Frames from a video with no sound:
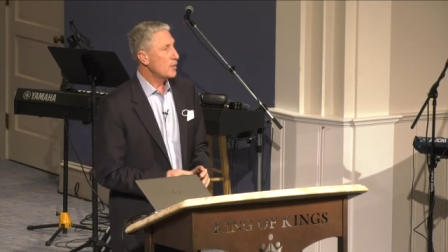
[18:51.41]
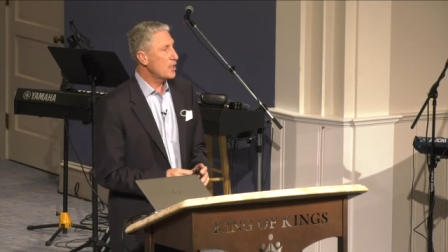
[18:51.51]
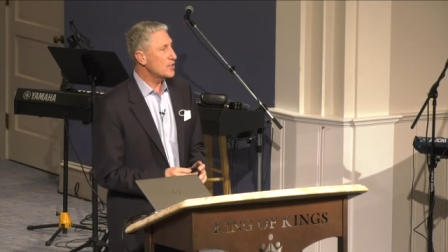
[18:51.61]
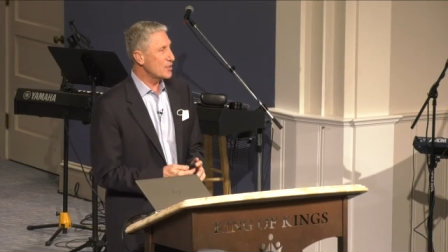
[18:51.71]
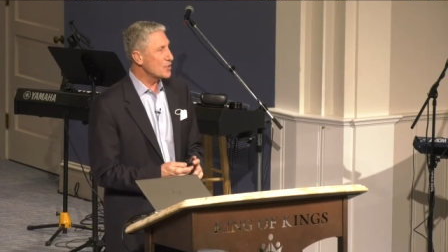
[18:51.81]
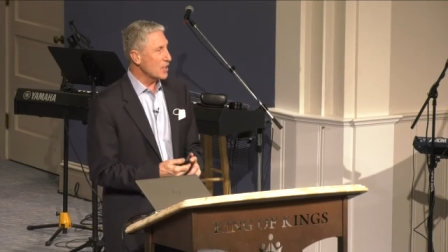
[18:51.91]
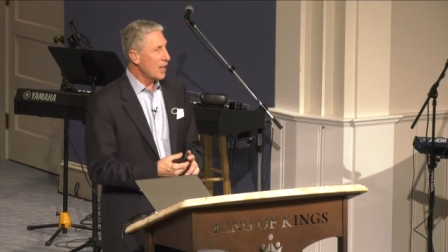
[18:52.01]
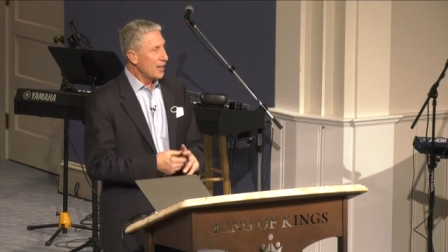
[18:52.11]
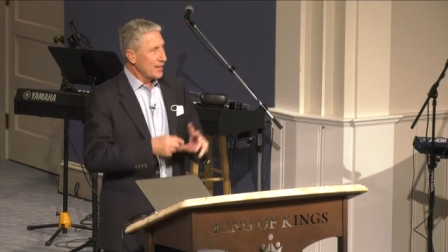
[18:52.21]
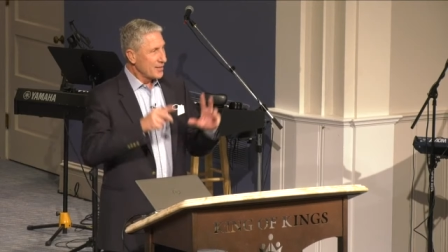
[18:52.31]
because there's
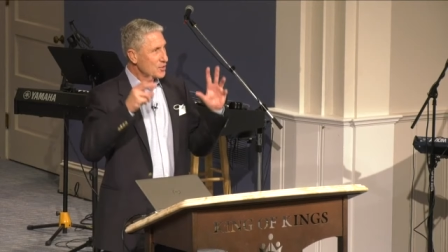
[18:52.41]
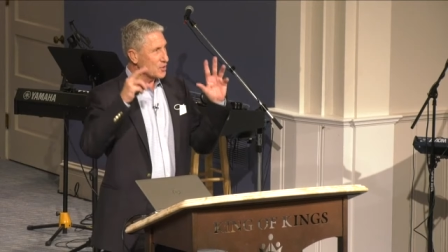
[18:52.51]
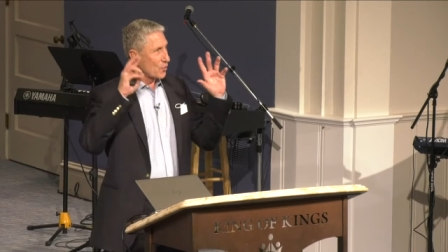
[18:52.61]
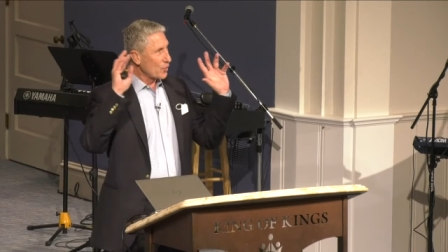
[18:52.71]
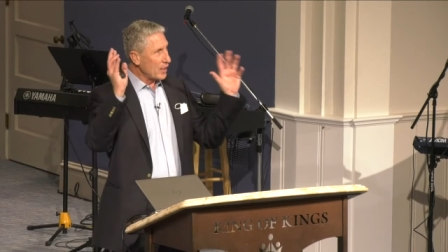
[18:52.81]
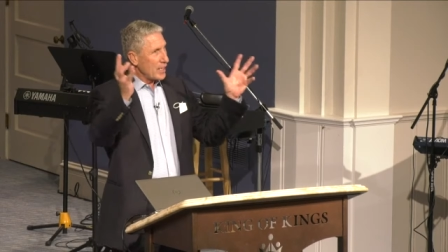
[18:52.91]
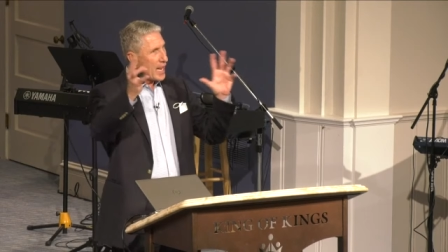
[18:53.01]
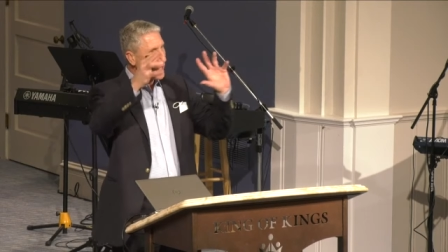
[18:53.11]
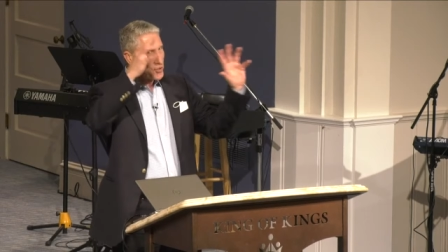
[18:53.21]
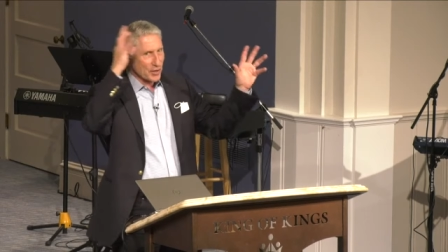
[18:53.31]
a, there's a real
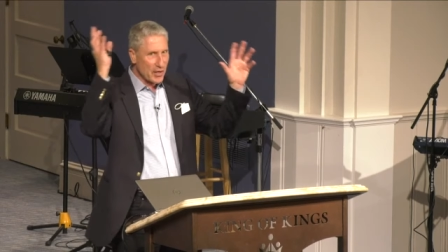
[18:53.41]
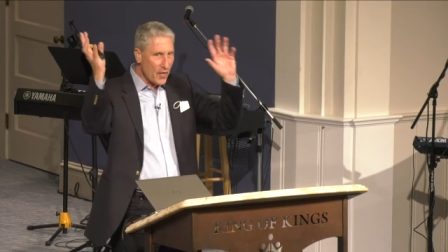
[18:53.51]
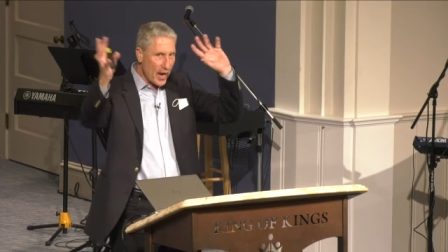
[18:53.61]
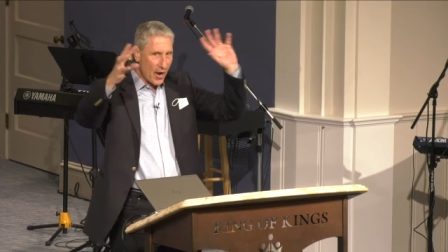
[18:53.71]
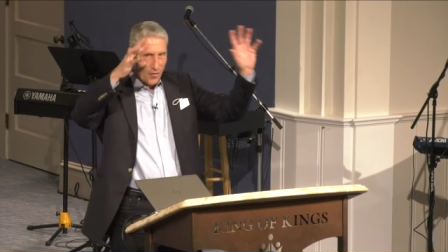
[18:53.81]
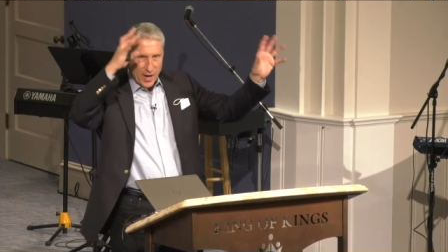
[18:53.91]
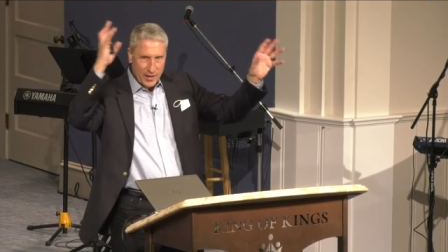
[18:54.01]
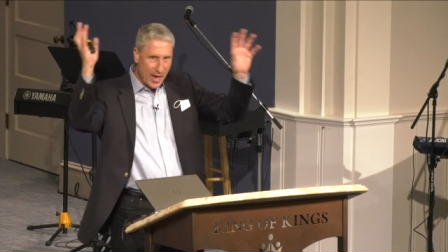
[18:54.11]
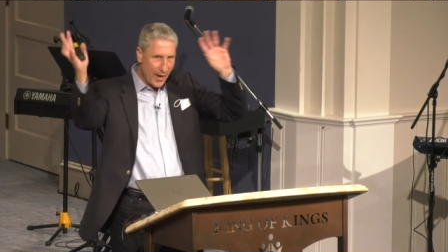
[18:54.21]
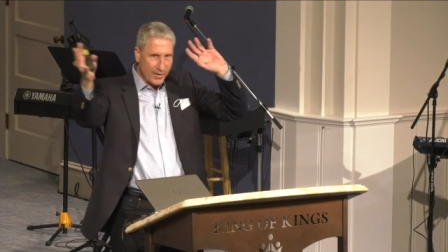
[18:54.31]
hatred in the air
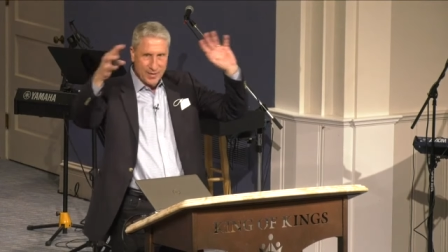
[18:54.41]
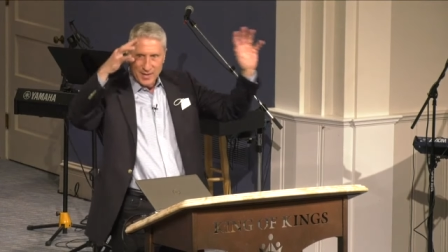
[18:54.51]
right now